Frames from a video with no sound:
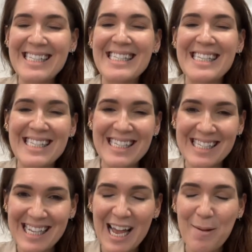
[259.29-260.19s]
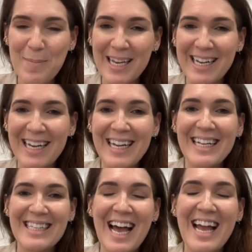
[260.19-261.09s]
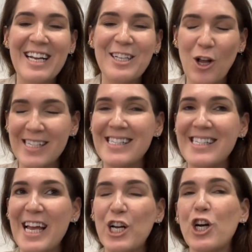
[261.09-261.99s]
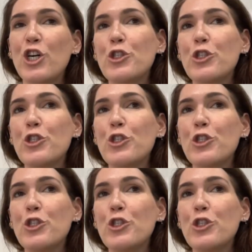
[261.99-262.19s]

systemic diagnostic